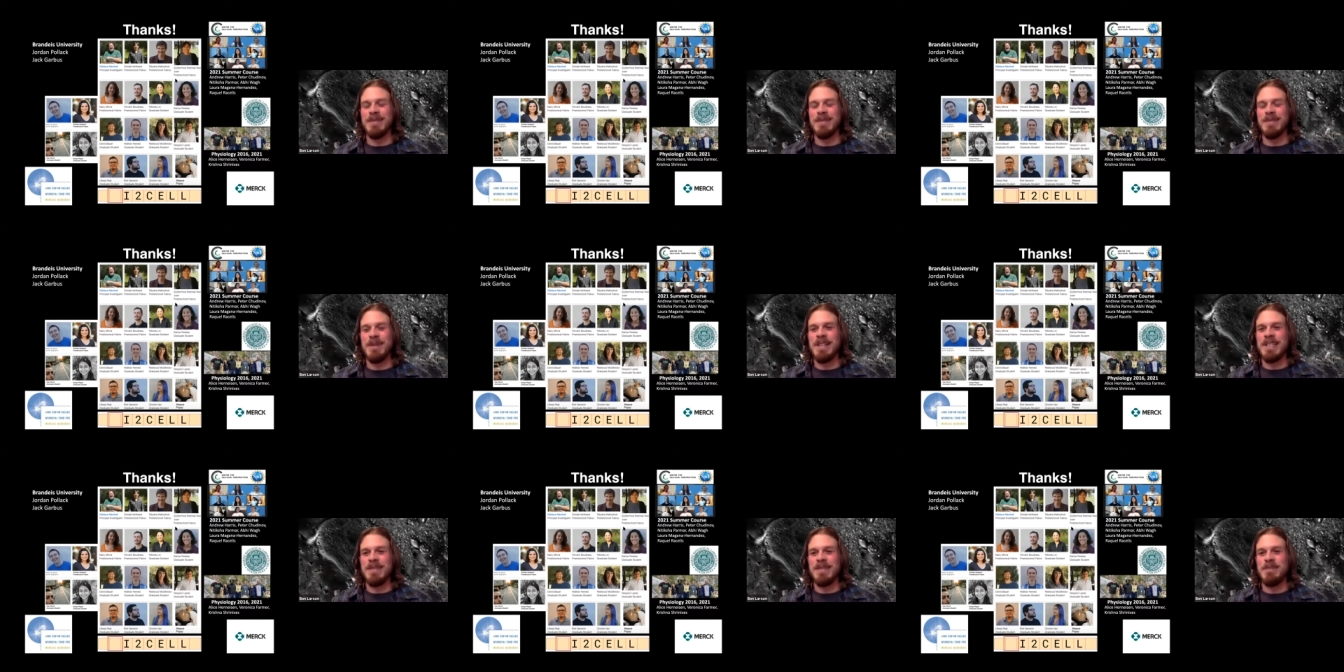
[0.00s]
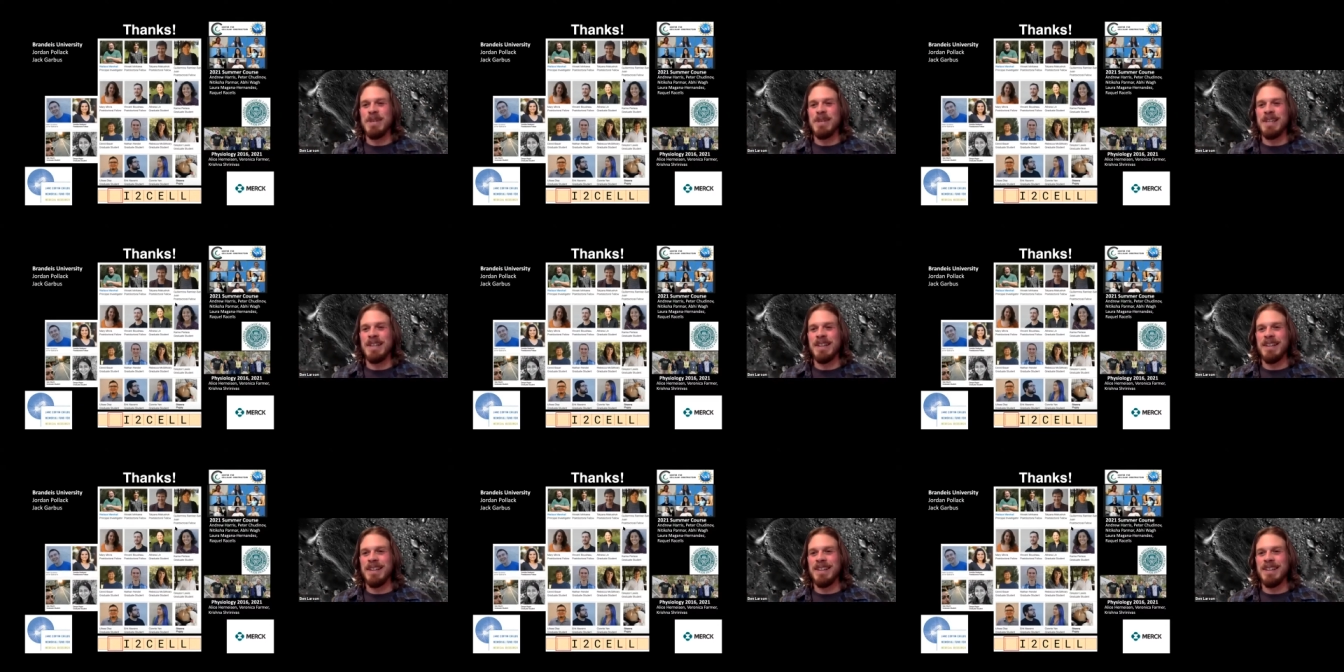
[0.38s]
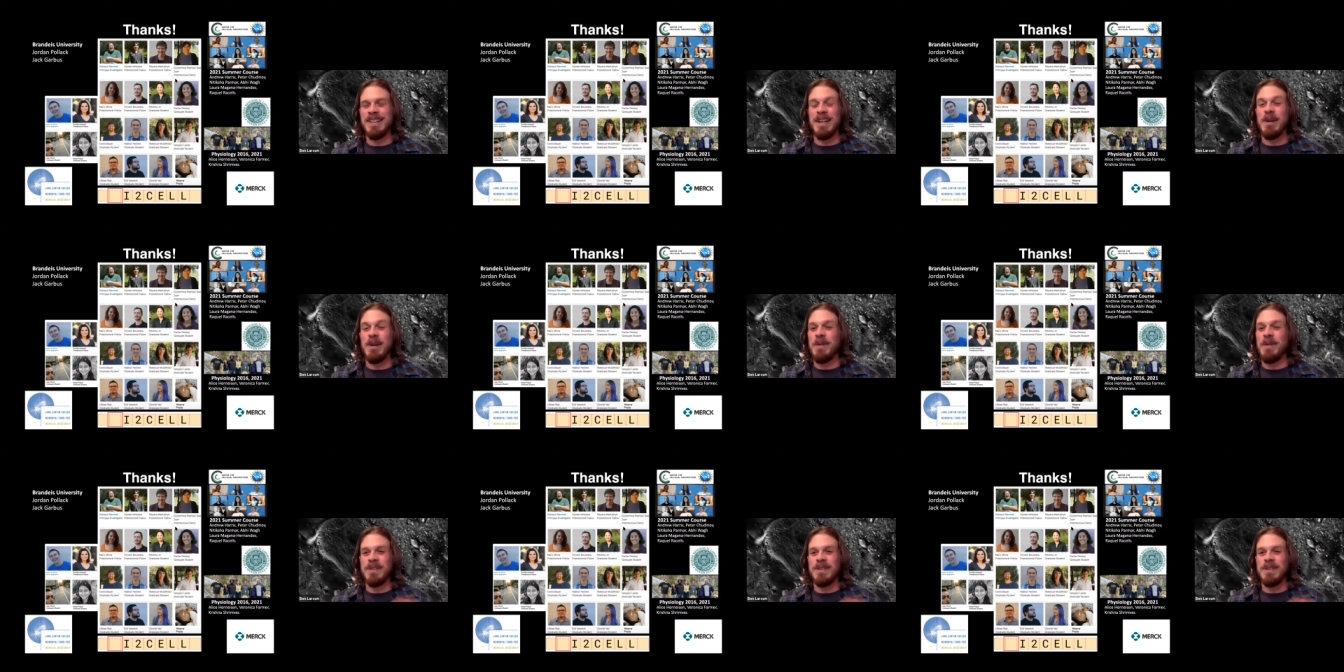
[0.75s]
It may just be that
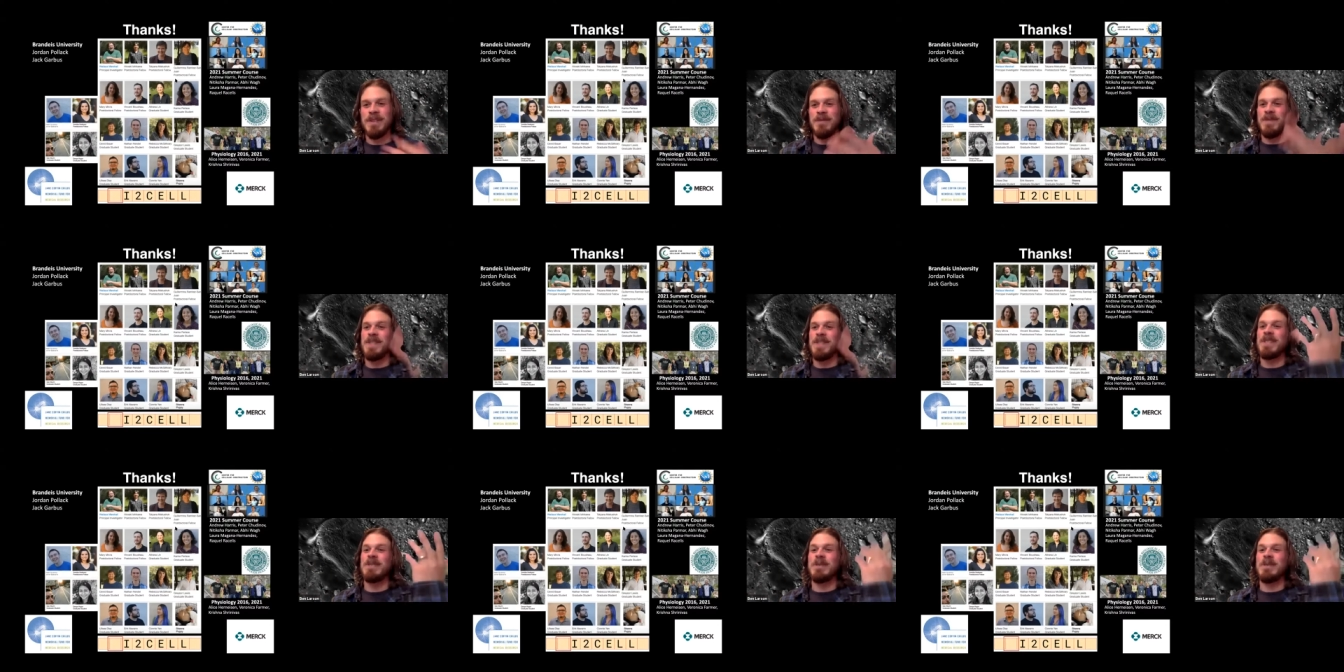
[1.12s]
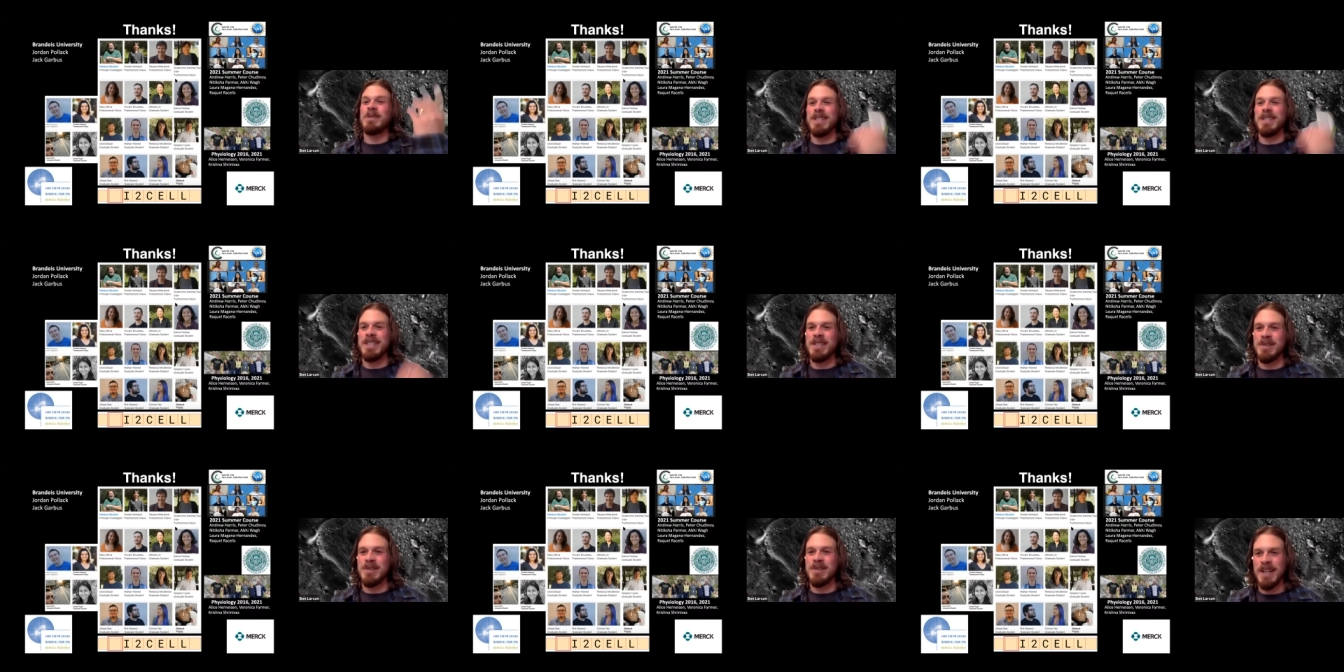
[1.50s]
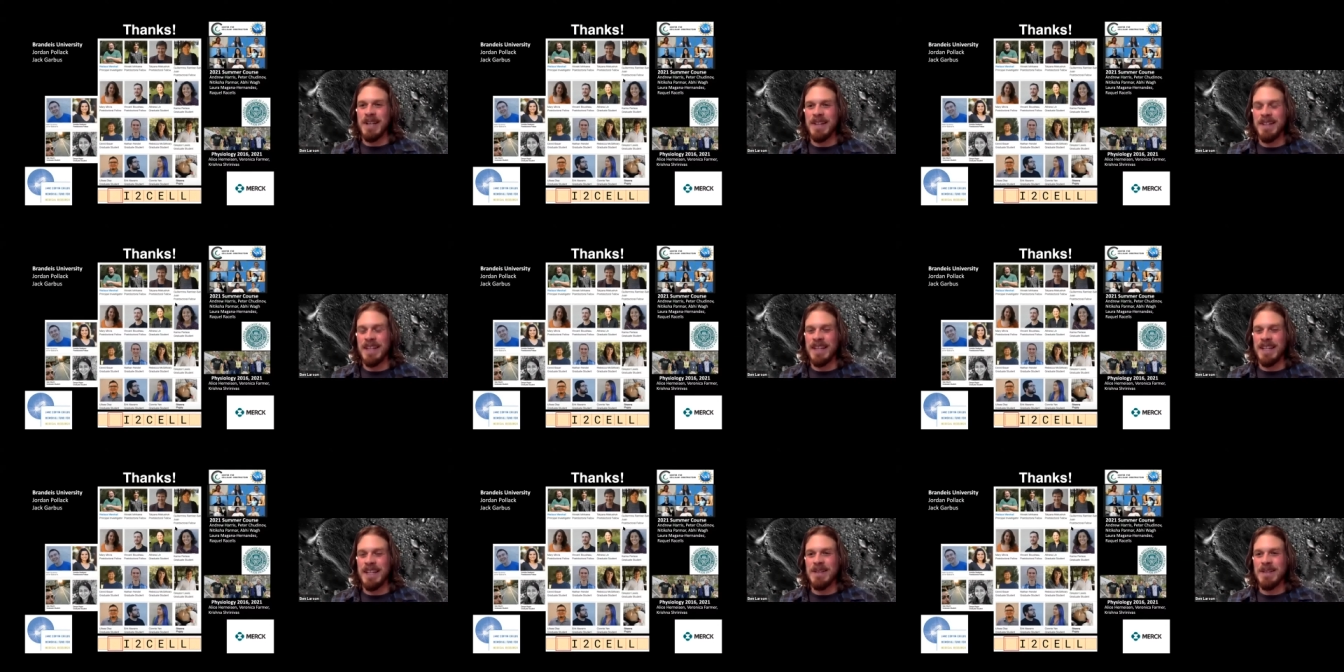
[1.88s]
you know there's a physical
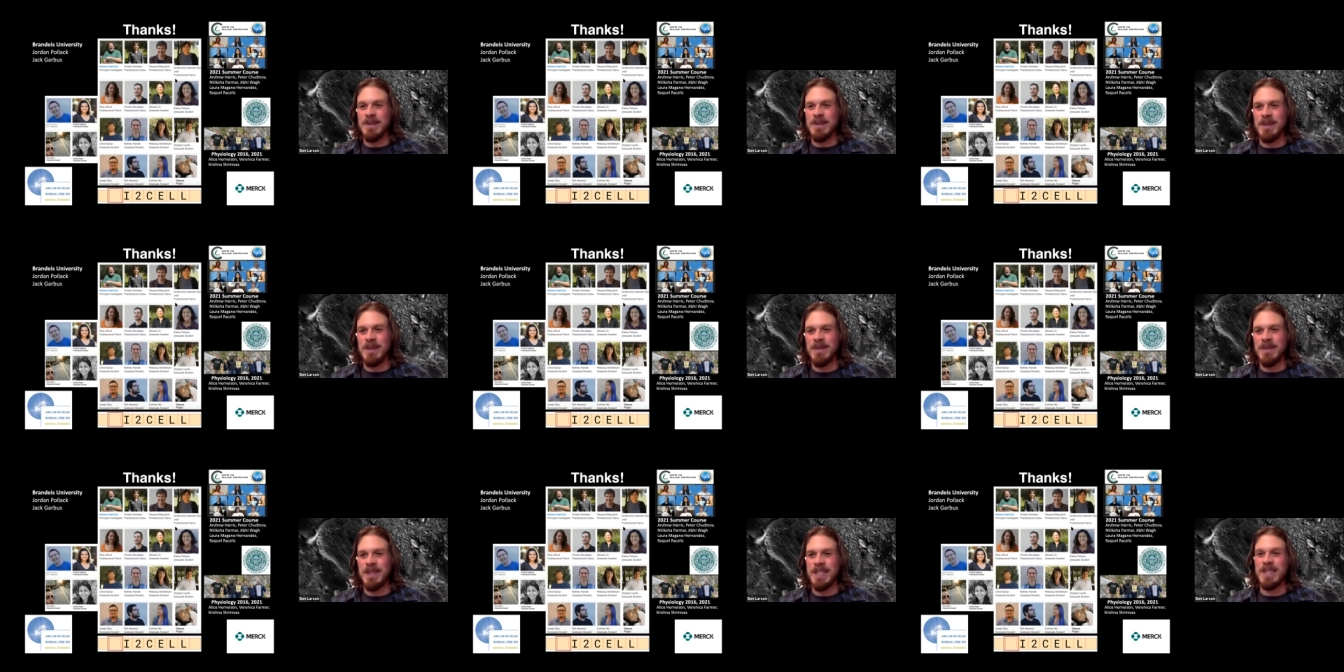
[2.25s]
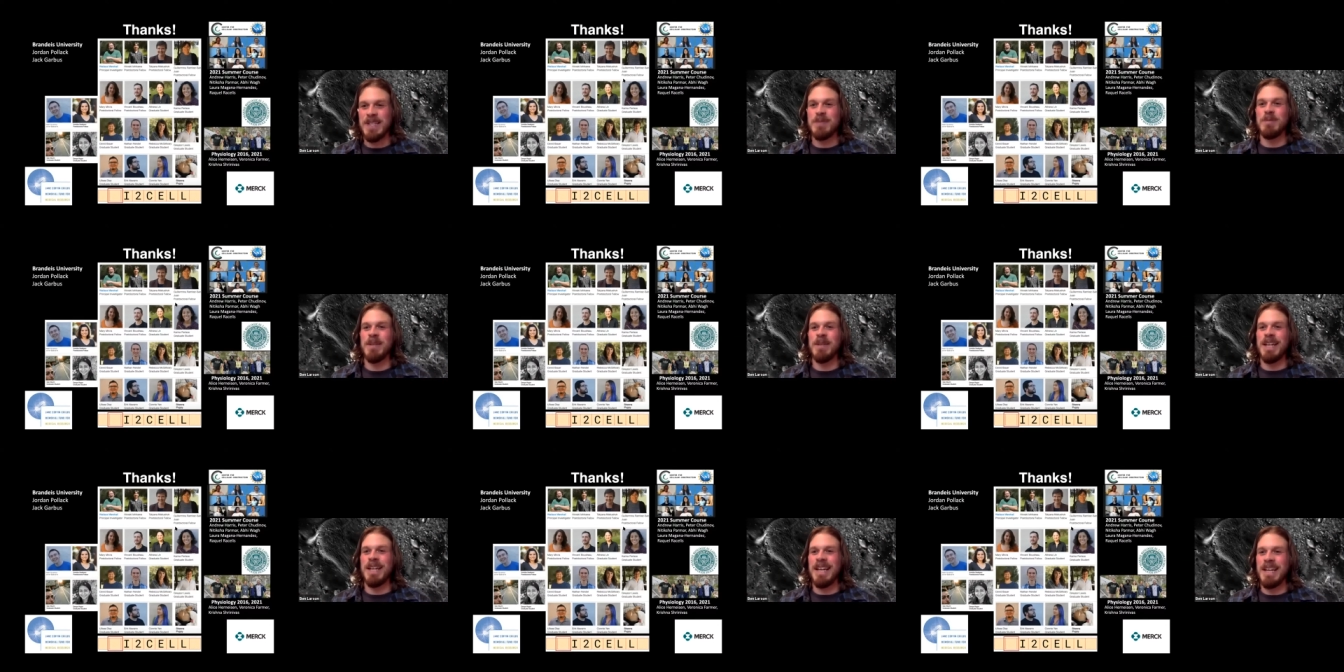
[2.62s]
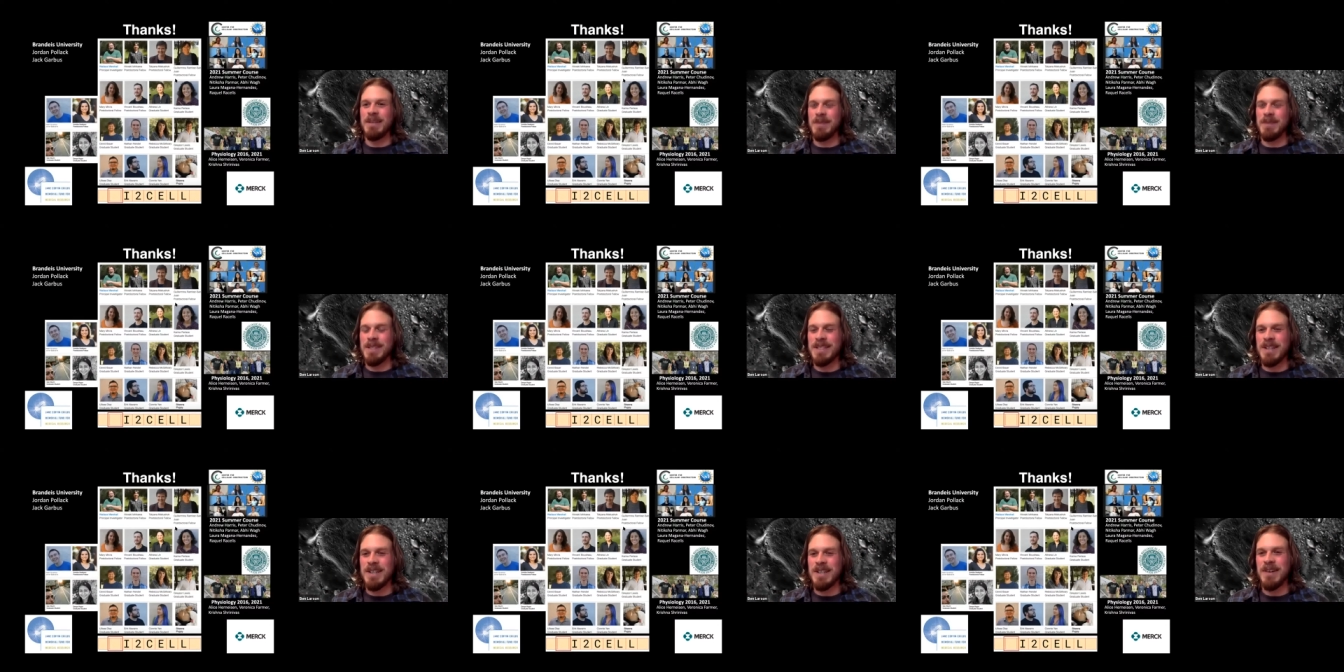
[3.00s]
constraint that could sort of explain
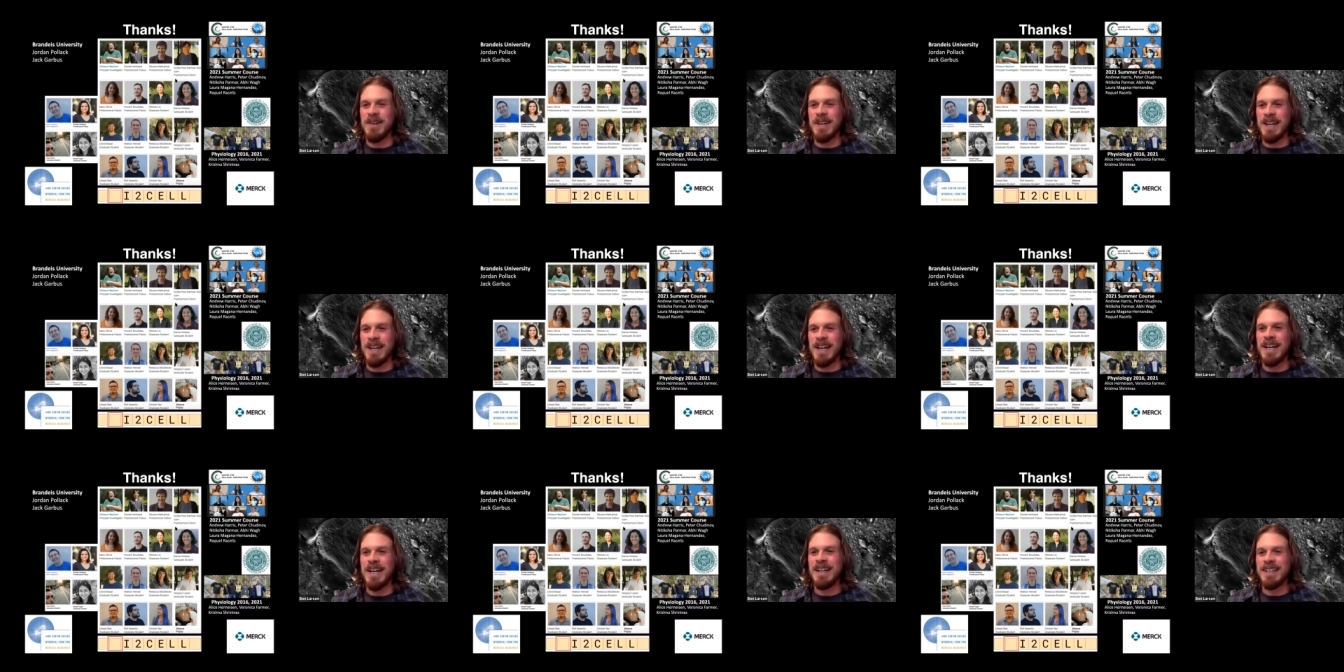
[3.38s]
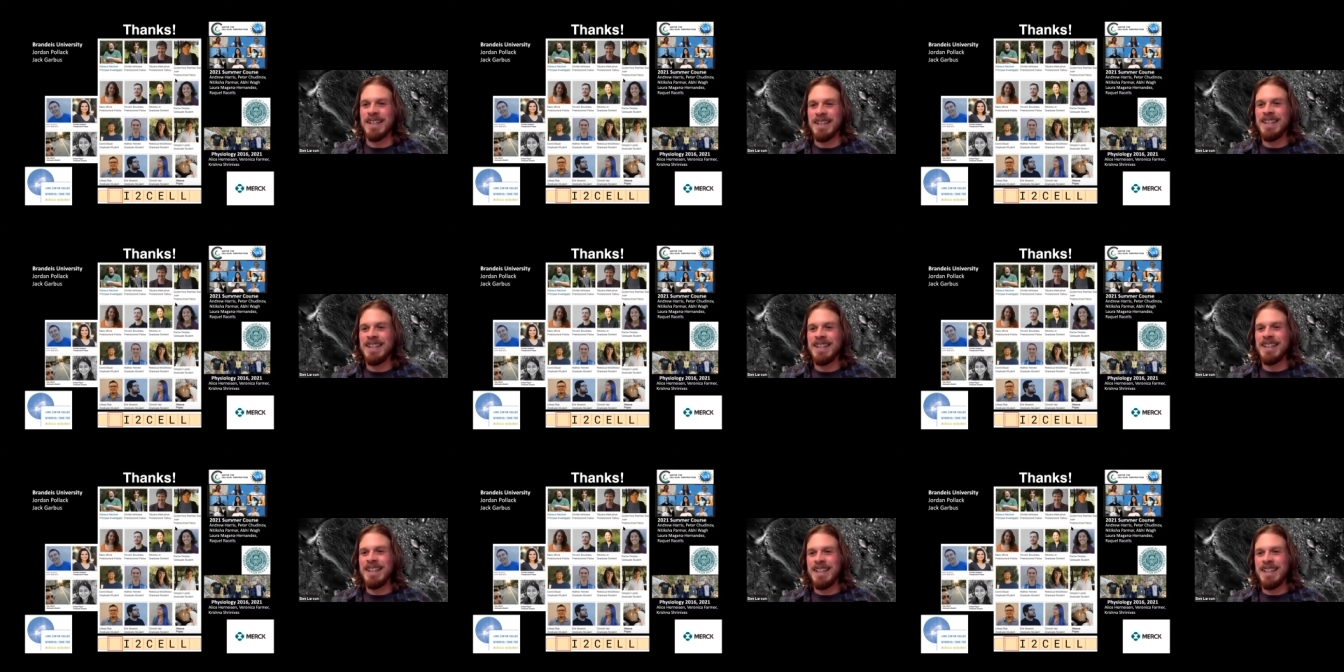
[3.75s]
what's going on.